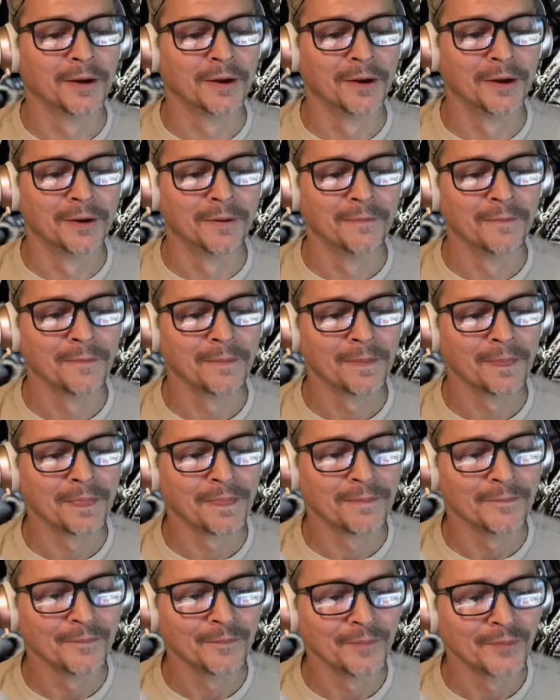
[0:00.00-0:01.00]
all
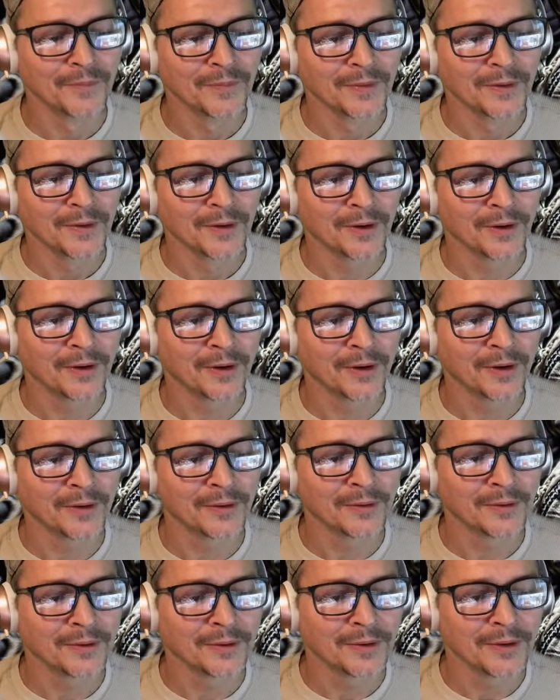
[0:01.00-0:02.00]
right.
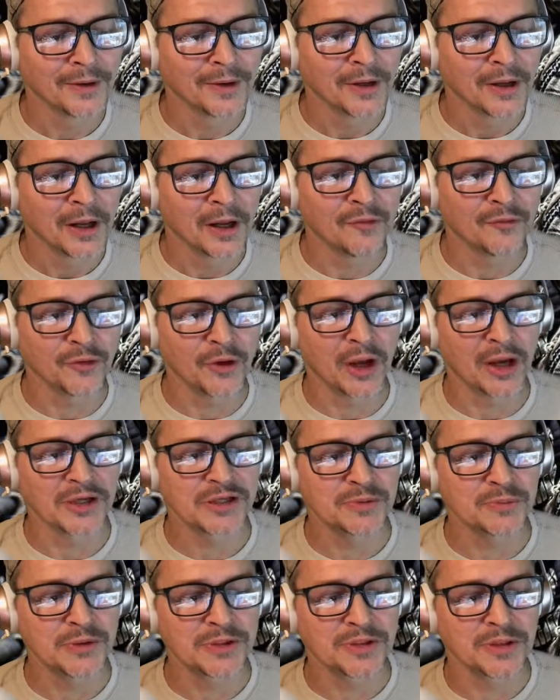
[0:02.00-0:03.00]
If you
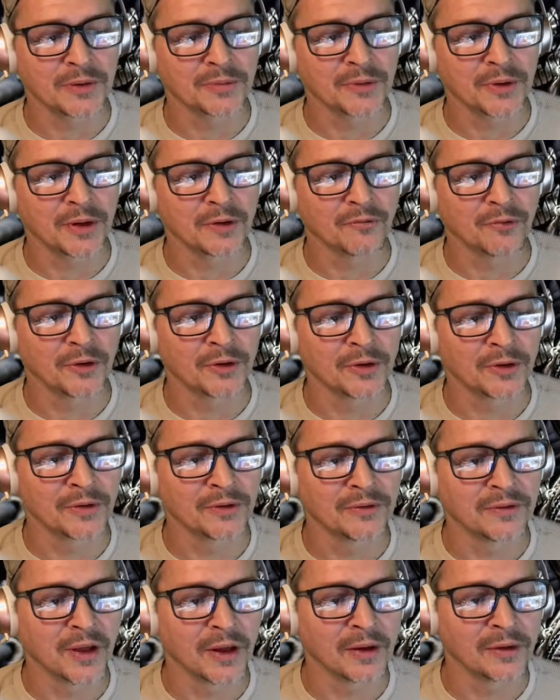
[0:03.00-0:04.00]
ask me something, I'm
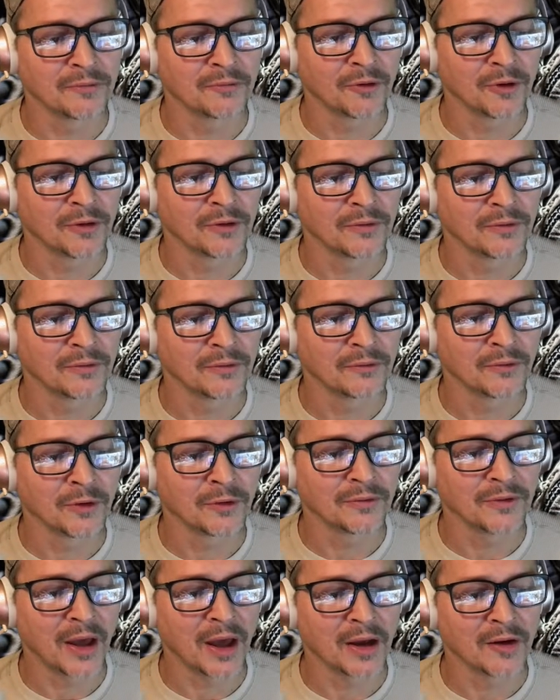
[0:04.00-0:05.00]
running a and running
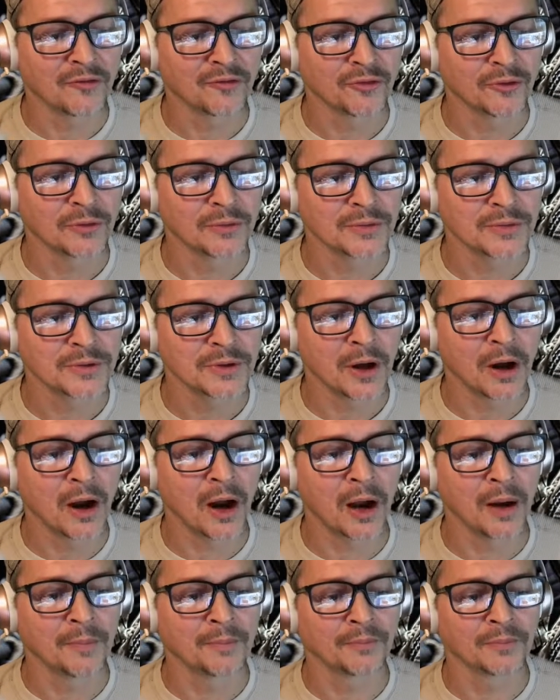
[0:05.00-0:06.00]
run data fumes. All
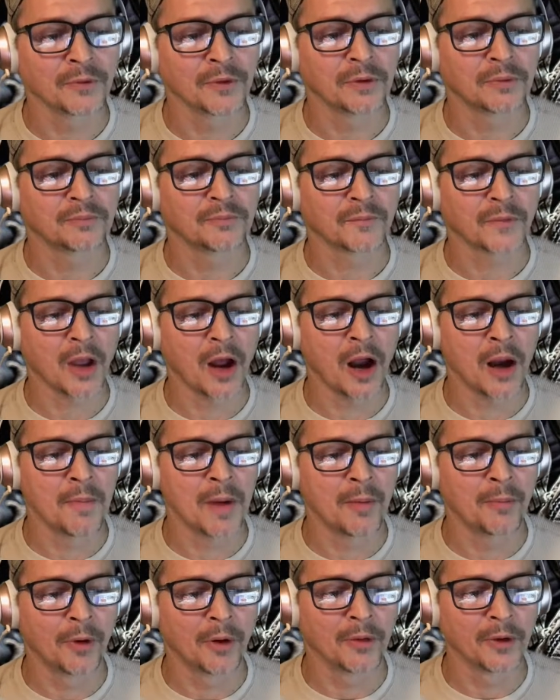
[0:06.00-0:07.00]
right. All right,
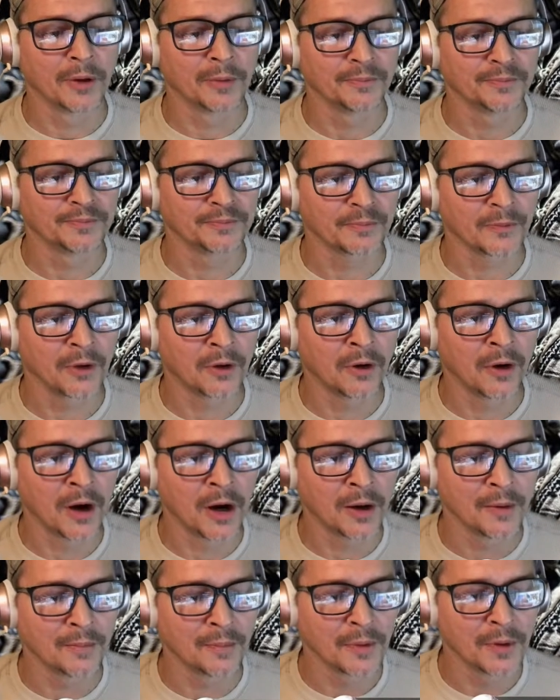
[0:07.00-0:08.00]
my brother. All
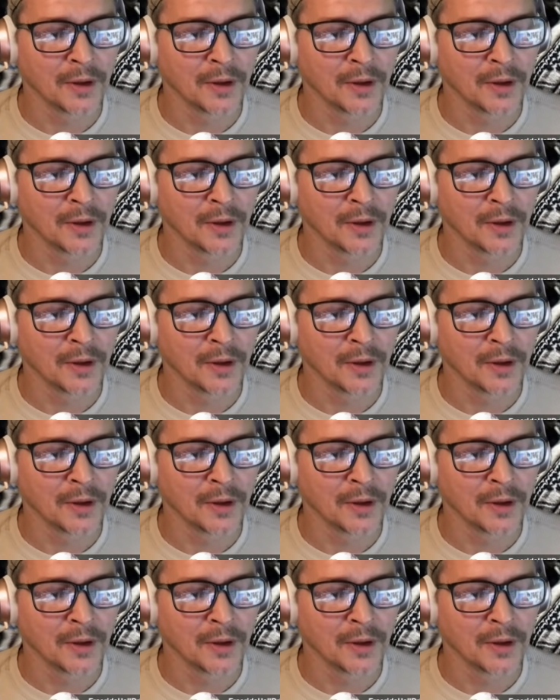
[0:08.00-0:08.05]
right.